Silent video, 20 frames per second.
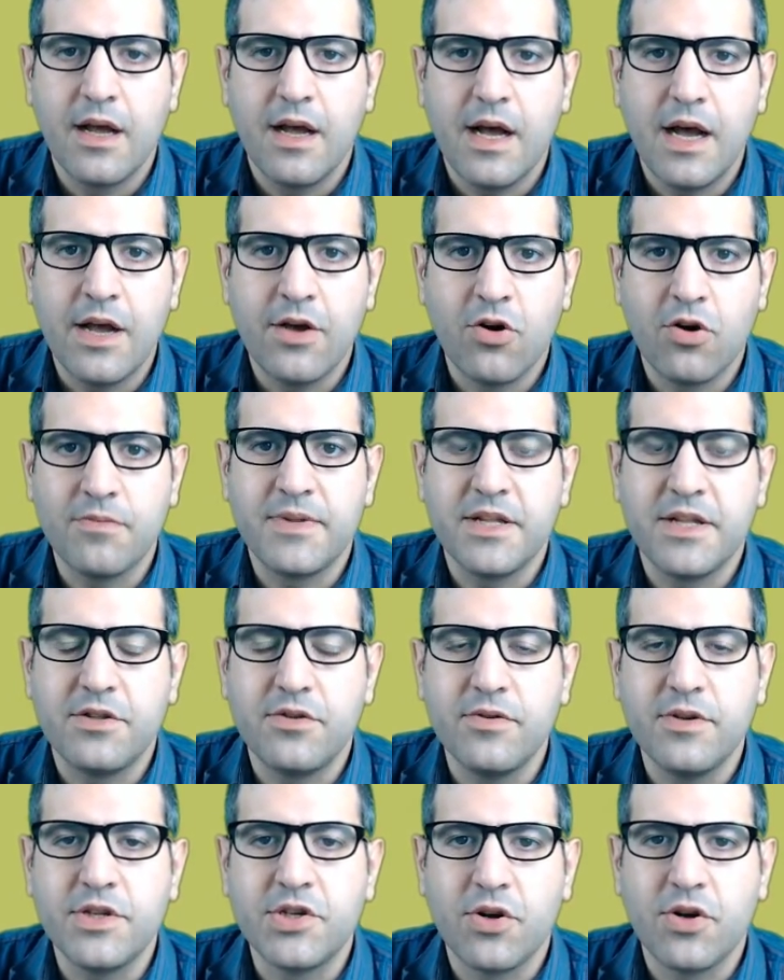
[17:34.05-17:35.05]
I hope that
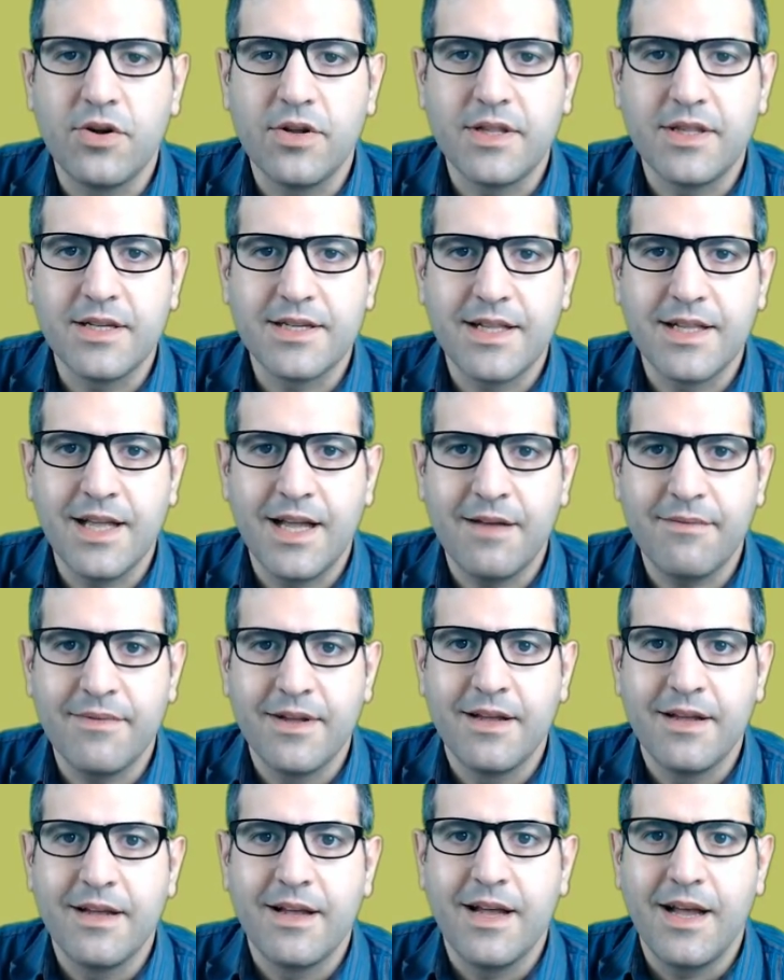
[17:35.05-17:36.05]
you enjoyed this lab,
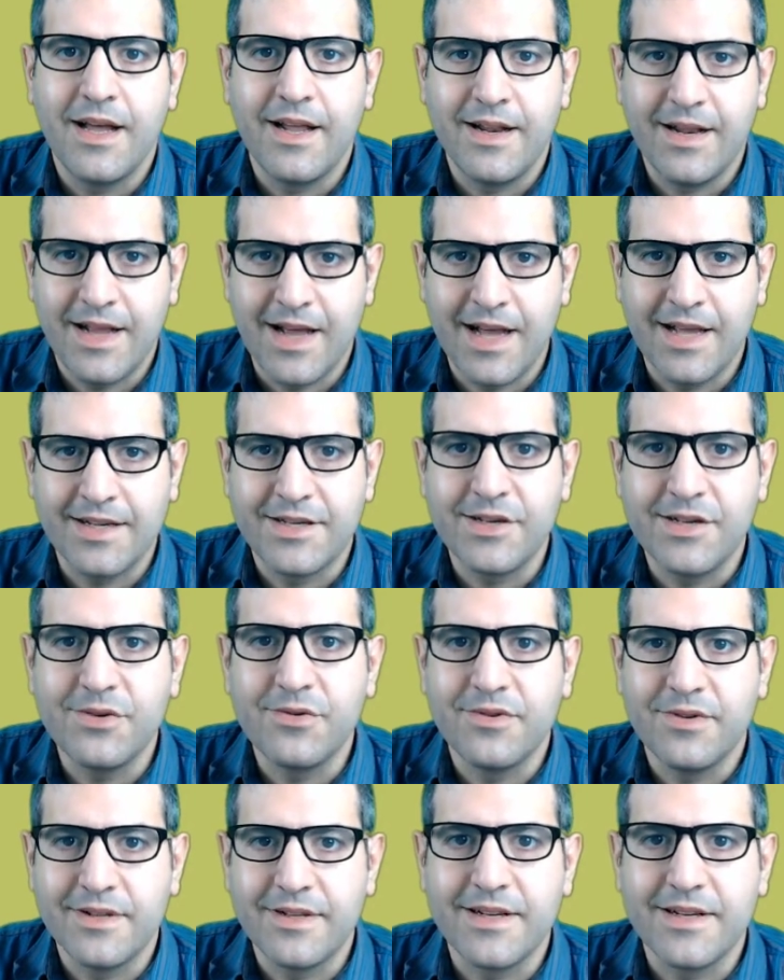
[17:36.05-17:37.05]
and I see
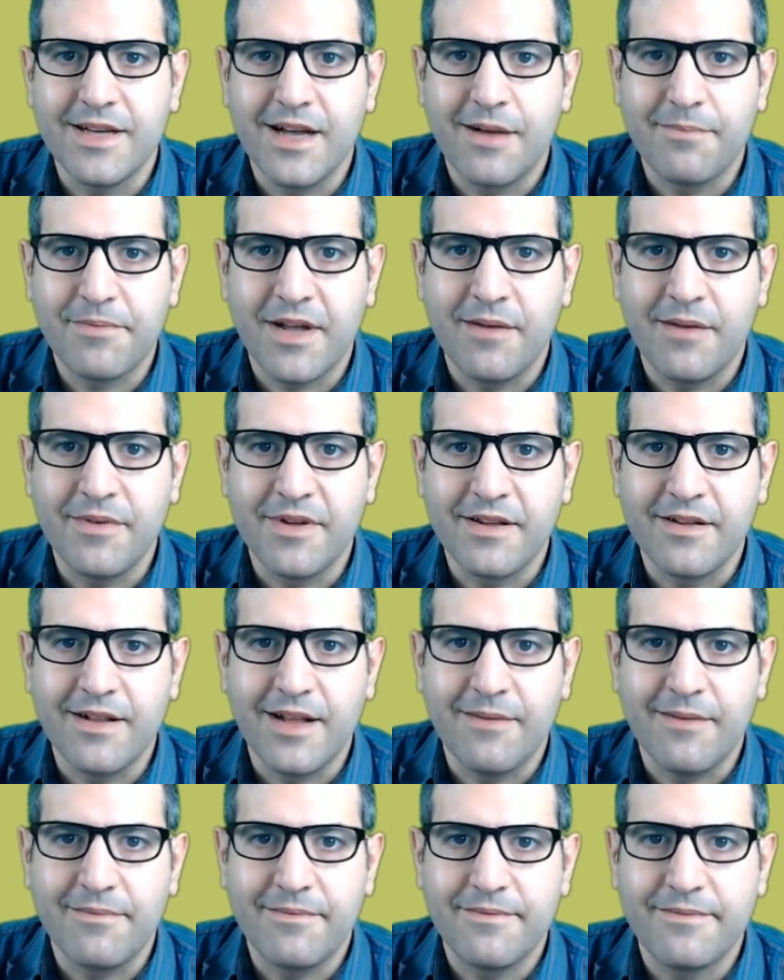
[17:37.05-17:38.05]
you in the upcoming lab.